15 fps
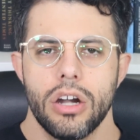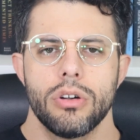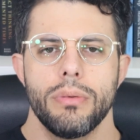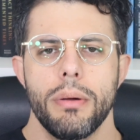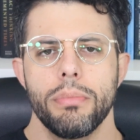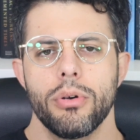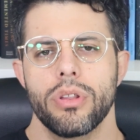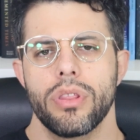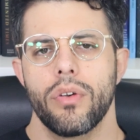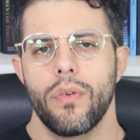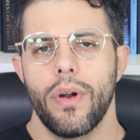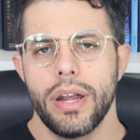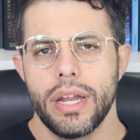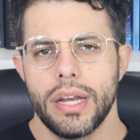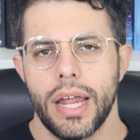Remember, the
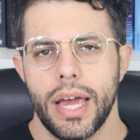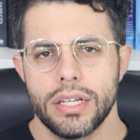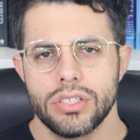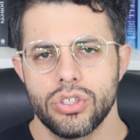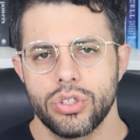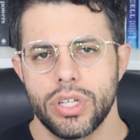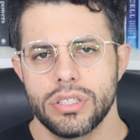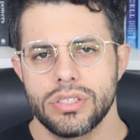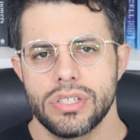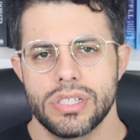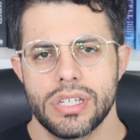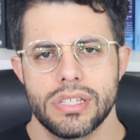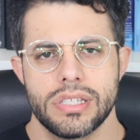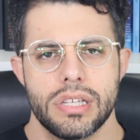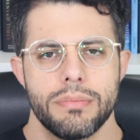renin-angiotensin
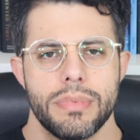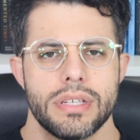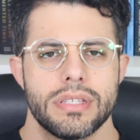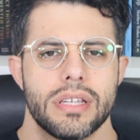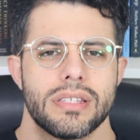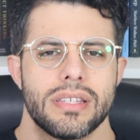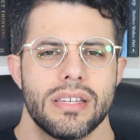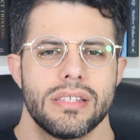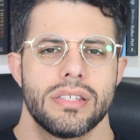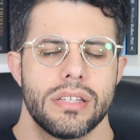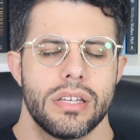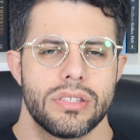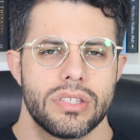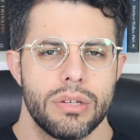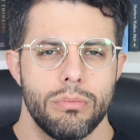system is the
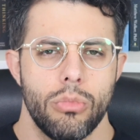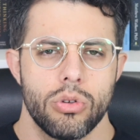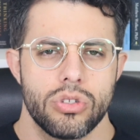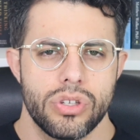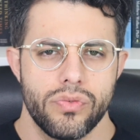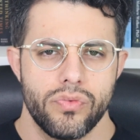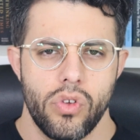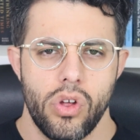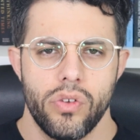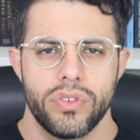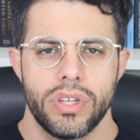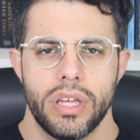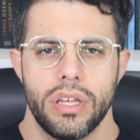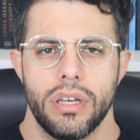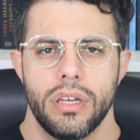system most
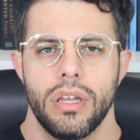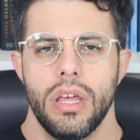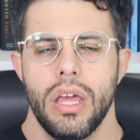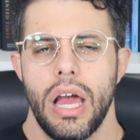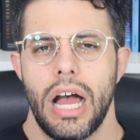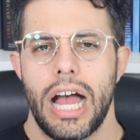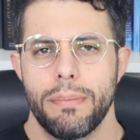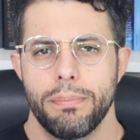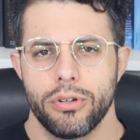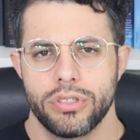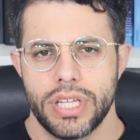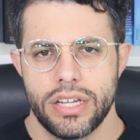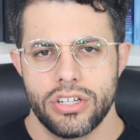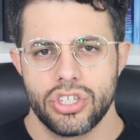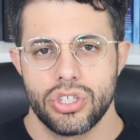involved in
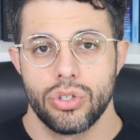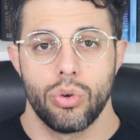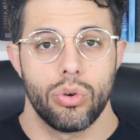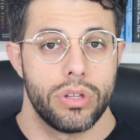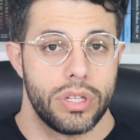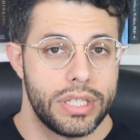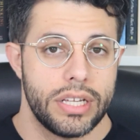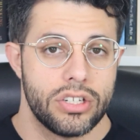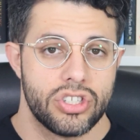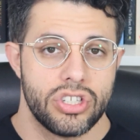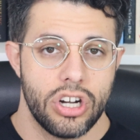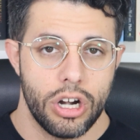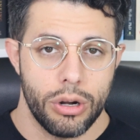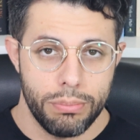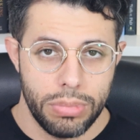hypertension, or the
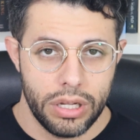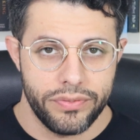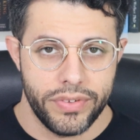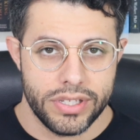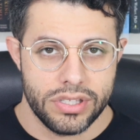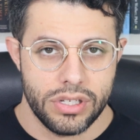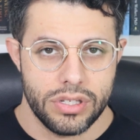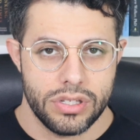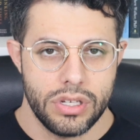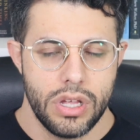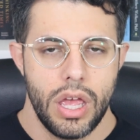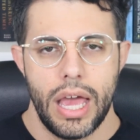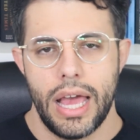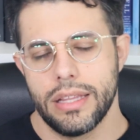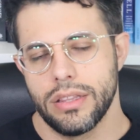tension in our blood vessels,
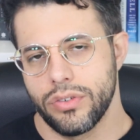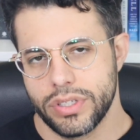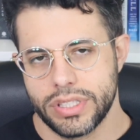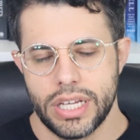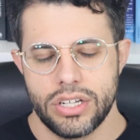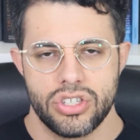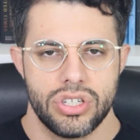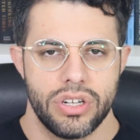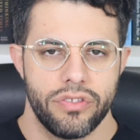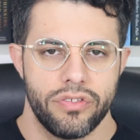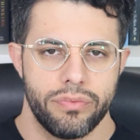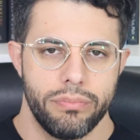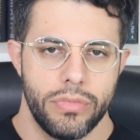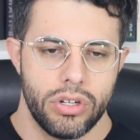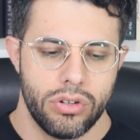and the retention
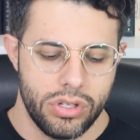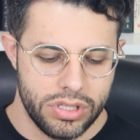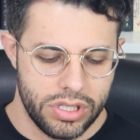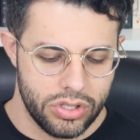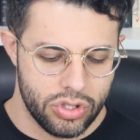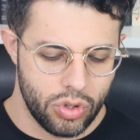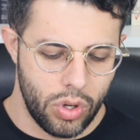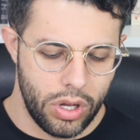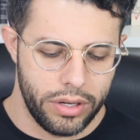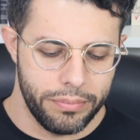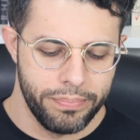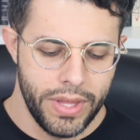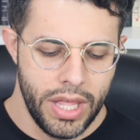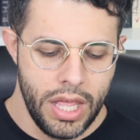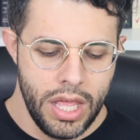of minerals and so on.